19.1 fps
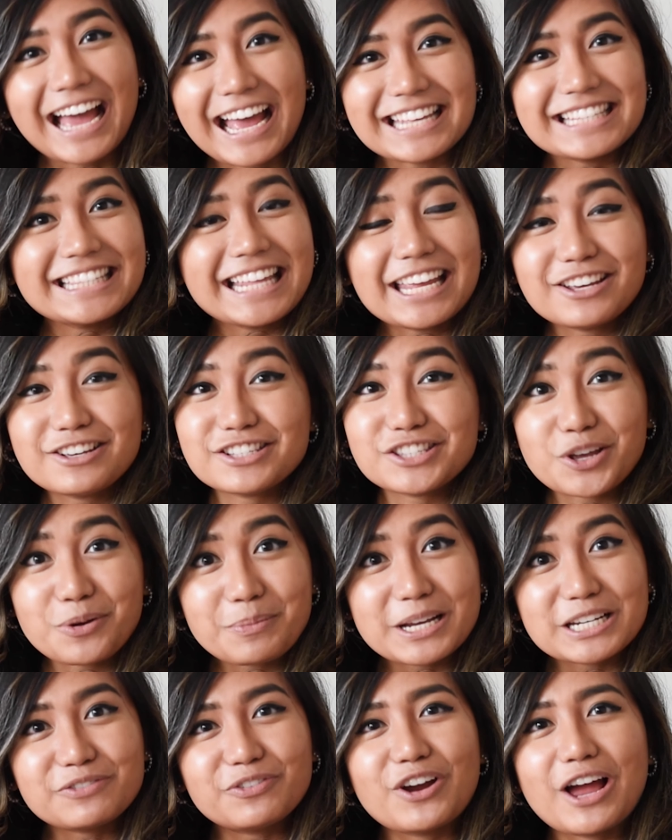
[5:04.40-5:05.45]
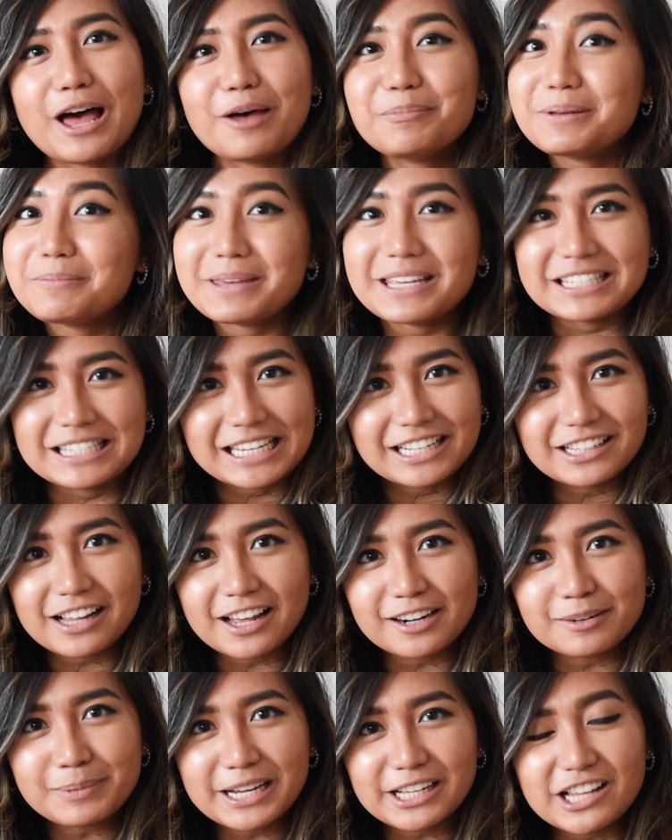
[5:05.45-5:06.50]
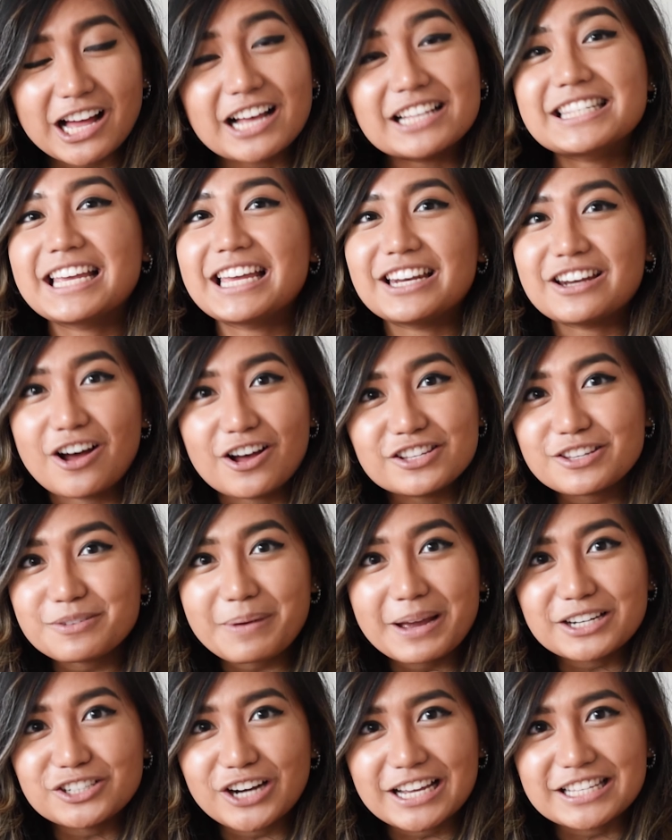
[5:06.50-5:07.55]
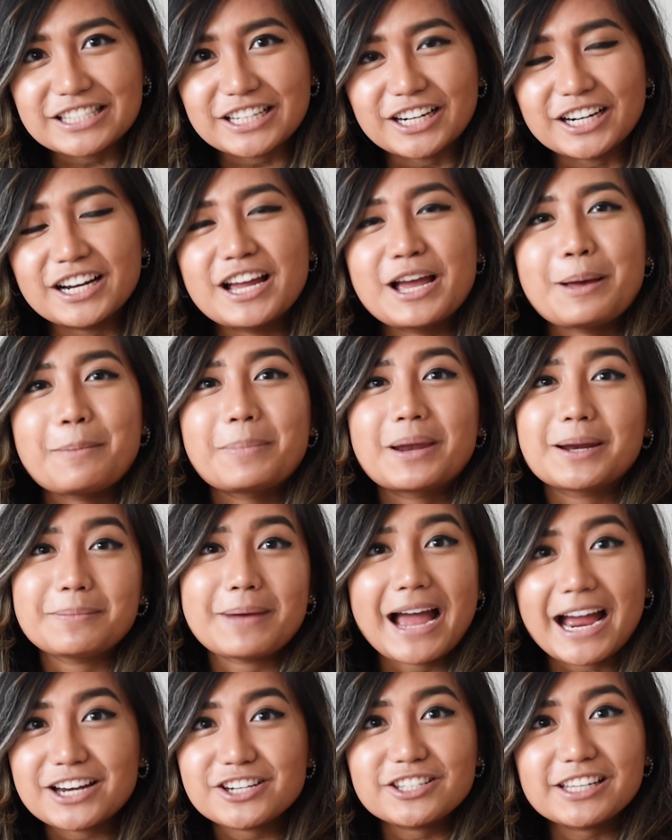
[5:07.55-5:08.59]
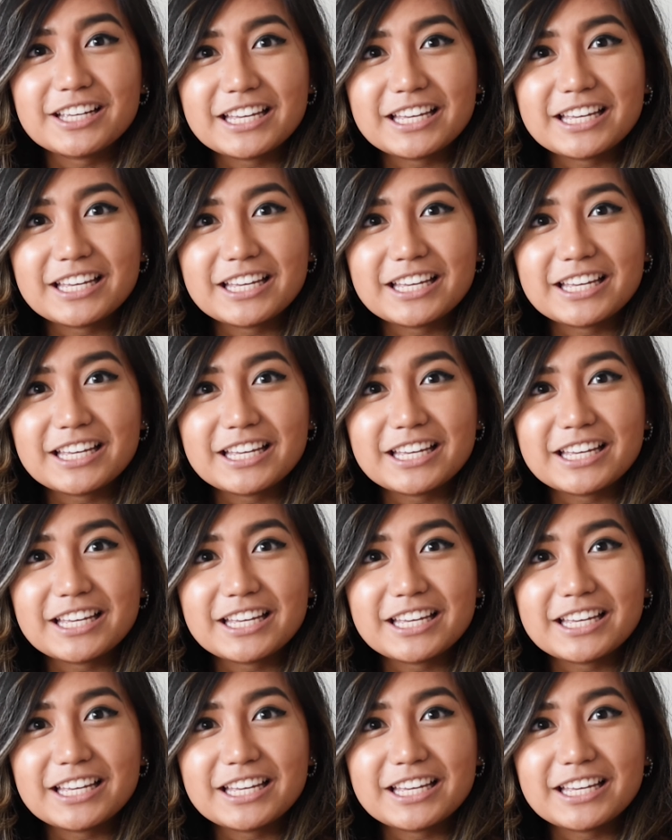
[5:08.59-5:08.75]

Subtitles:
guys, thank you so much for helping me declutter my closet and also my dresser, but I'm actually